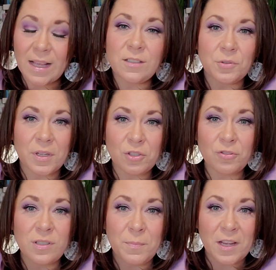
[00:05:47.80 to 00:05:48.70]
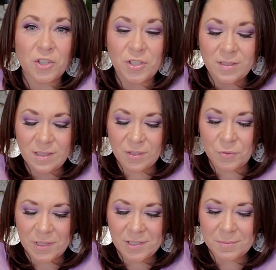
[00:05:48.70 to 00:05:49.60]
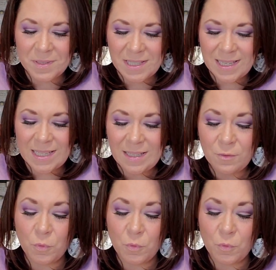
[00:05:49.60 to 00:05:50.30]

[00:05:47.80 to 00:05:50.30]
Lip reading: And so introspection is going to be needed.